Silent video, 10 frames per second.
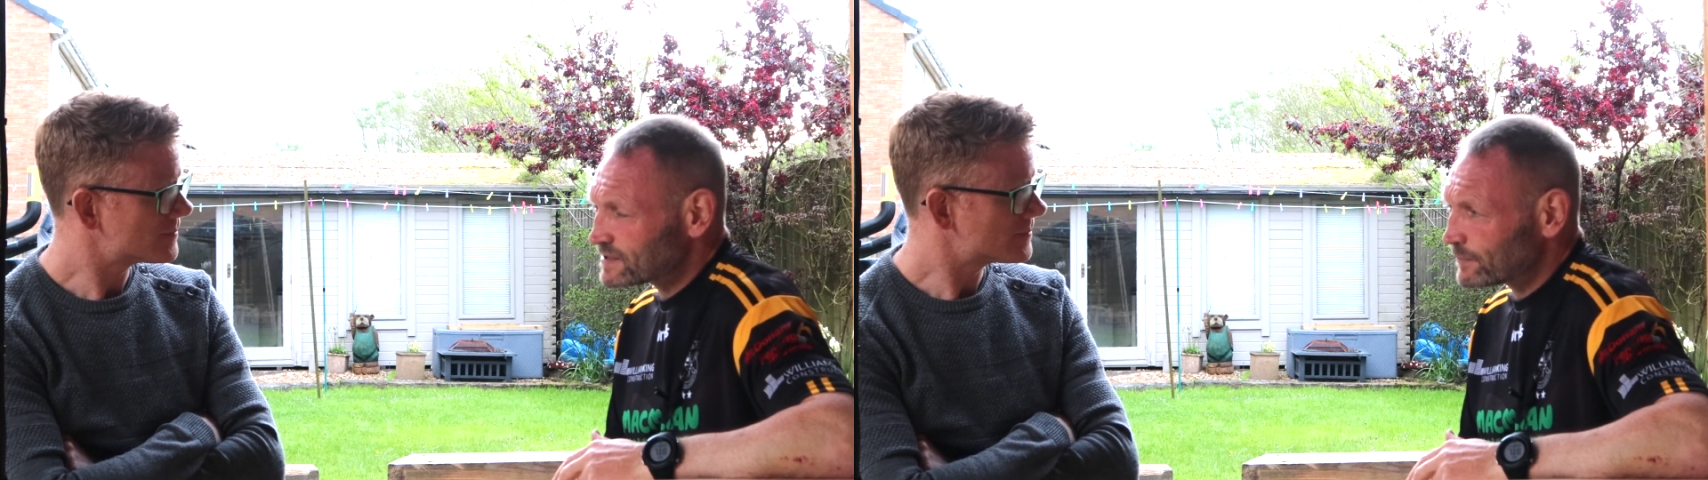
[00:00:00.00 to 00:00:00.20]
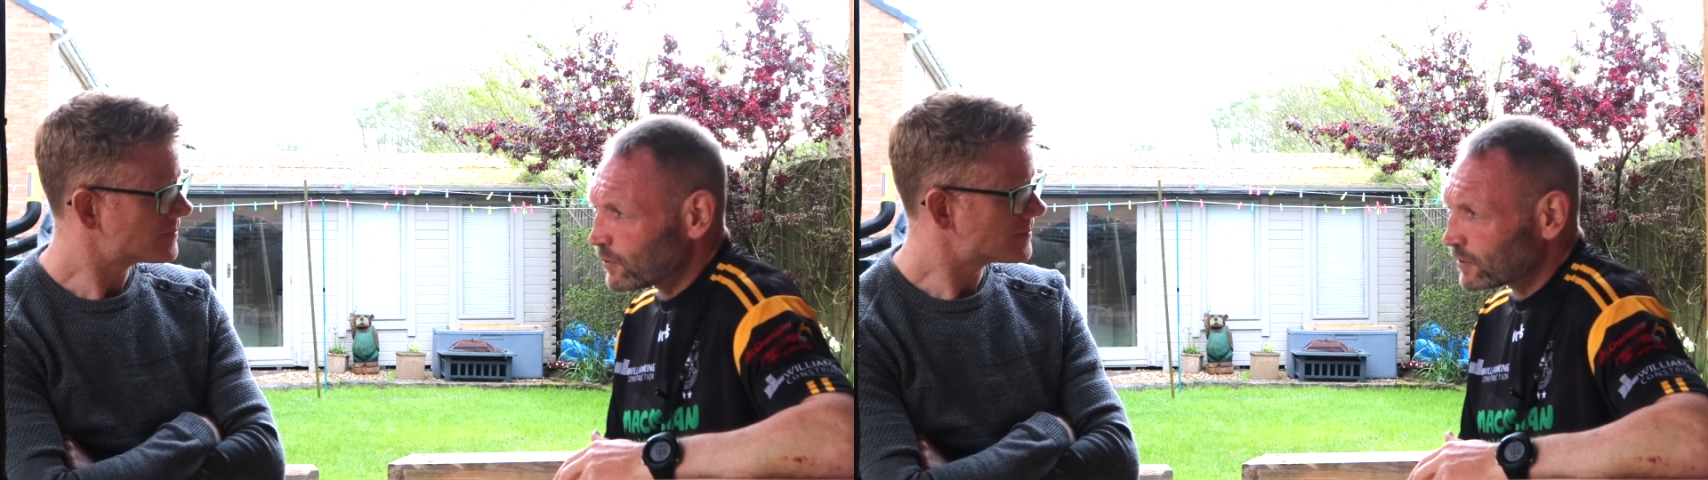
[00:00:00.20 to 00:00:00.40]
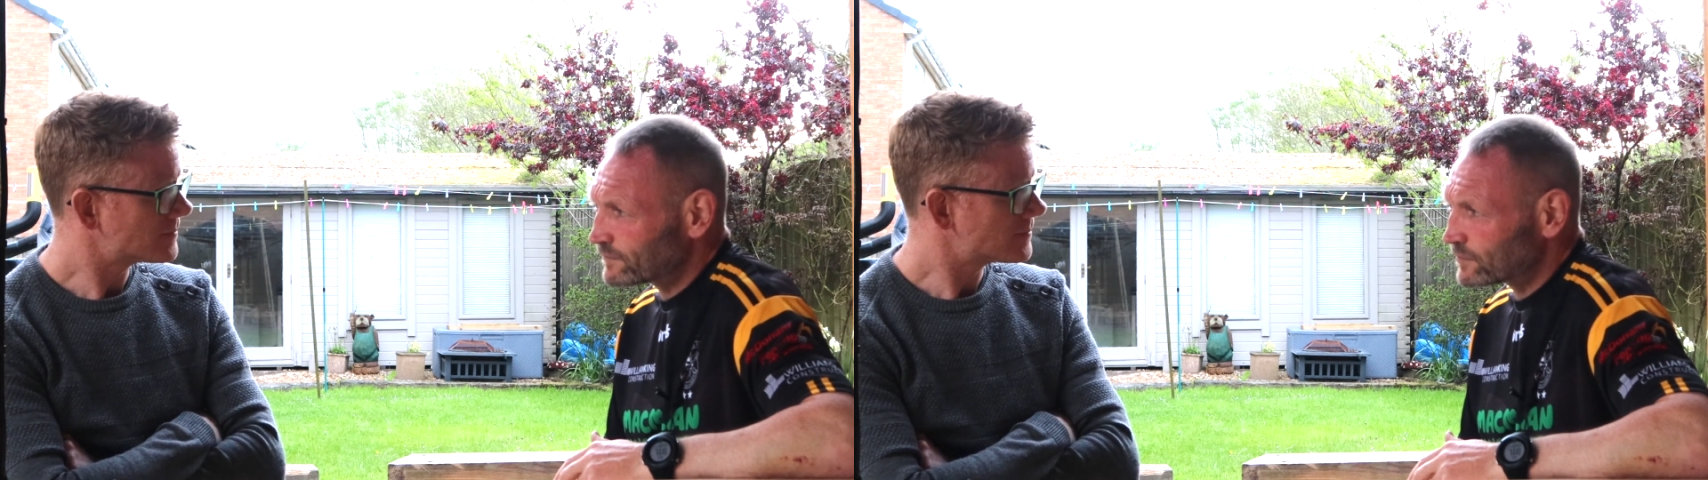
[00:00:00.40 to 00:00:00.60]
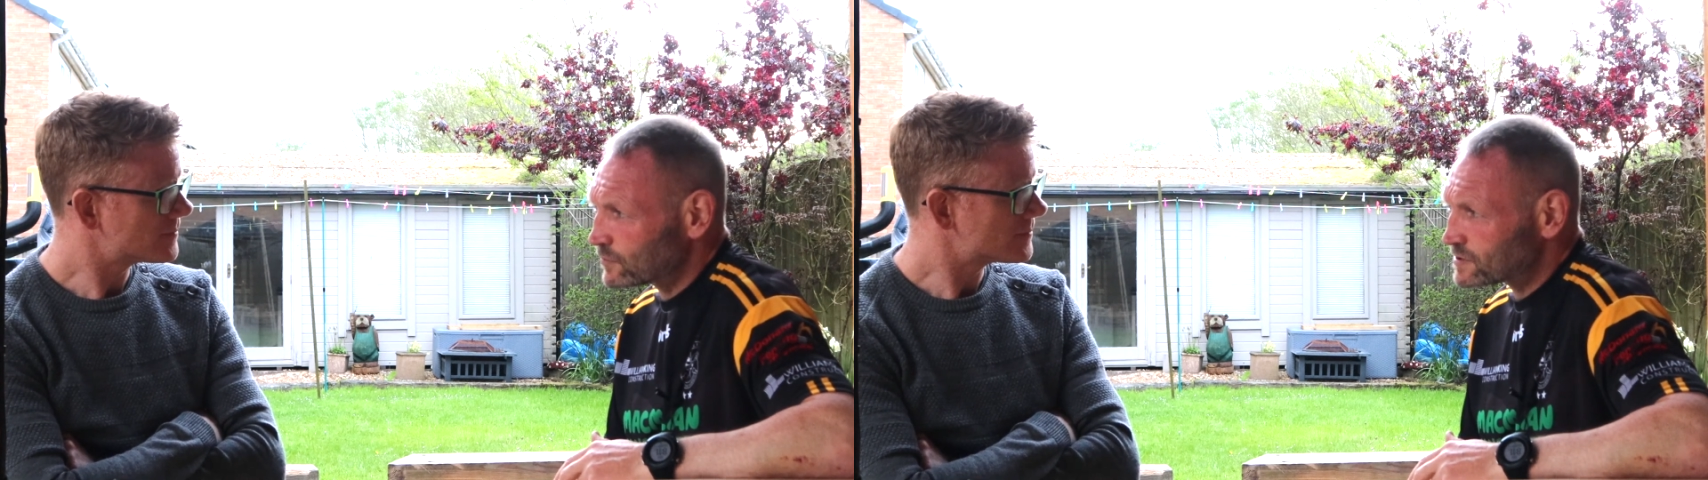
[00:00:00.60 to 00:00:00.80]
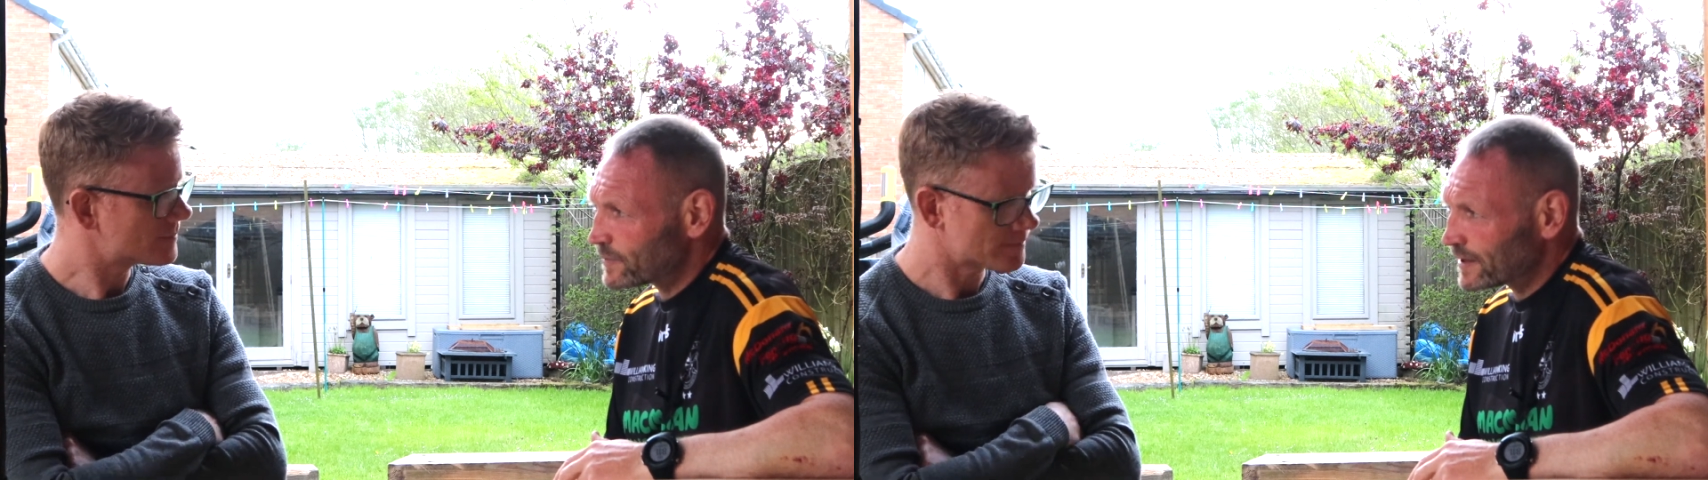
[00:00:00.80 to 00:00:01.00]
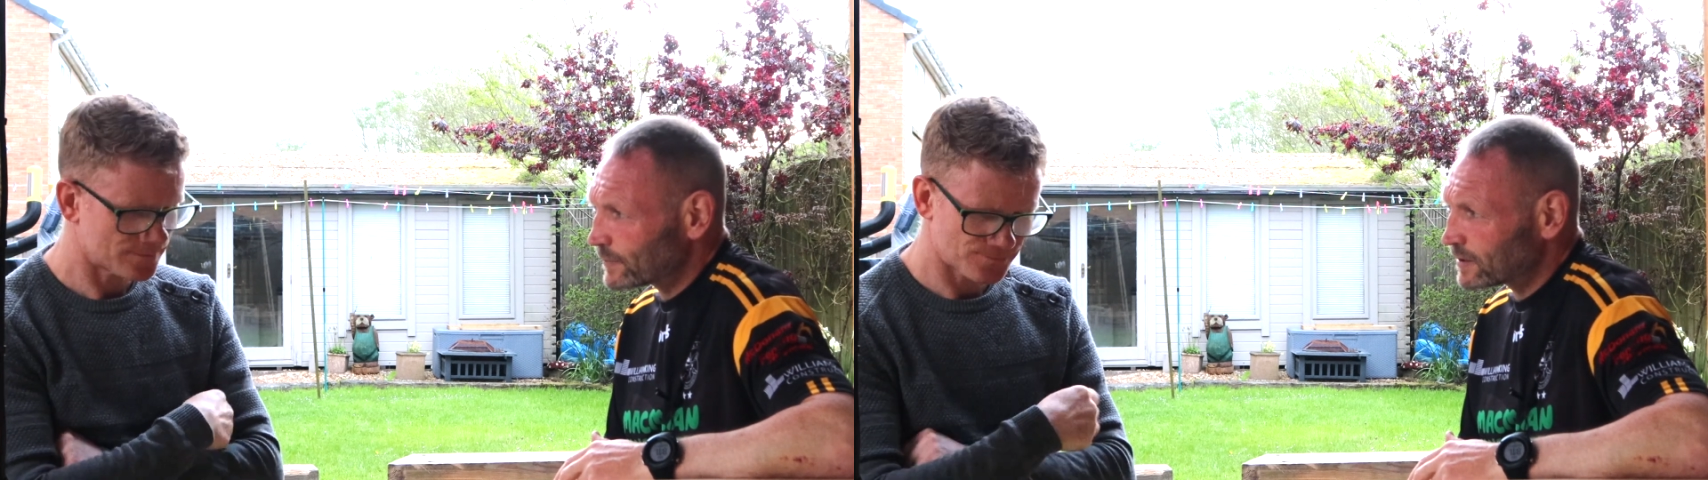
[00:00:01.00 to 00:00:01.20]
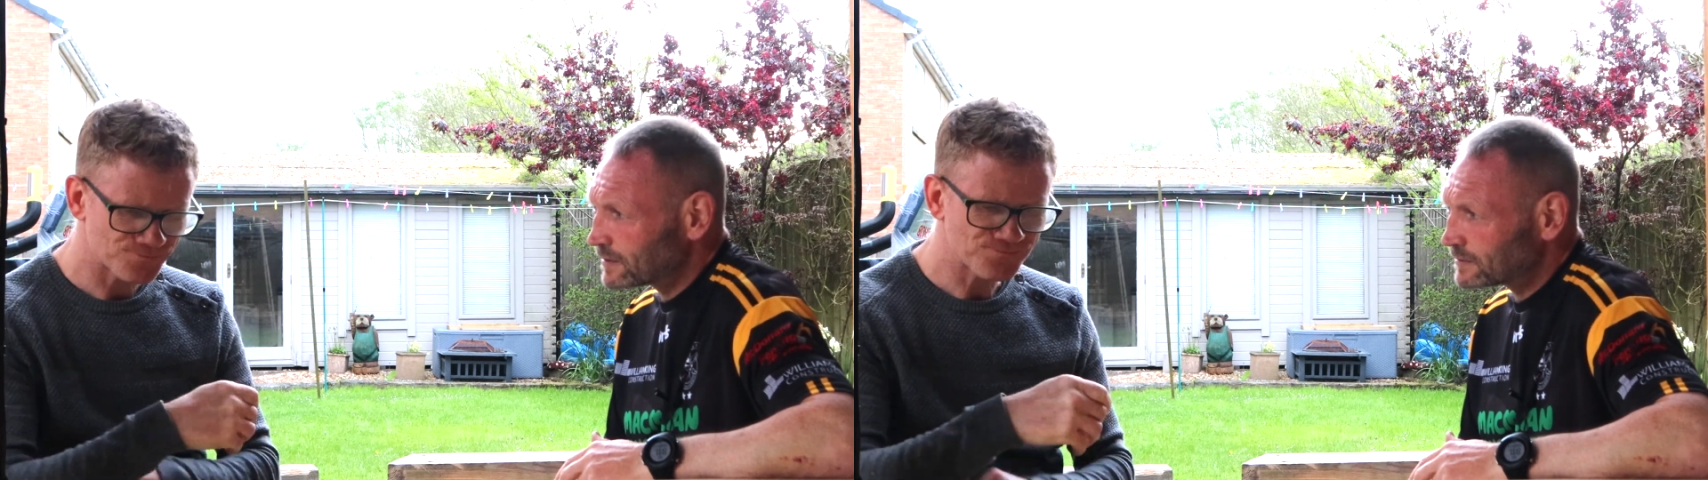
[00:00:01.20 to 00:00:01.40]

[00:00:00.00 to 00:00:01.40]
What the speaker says: support for those people.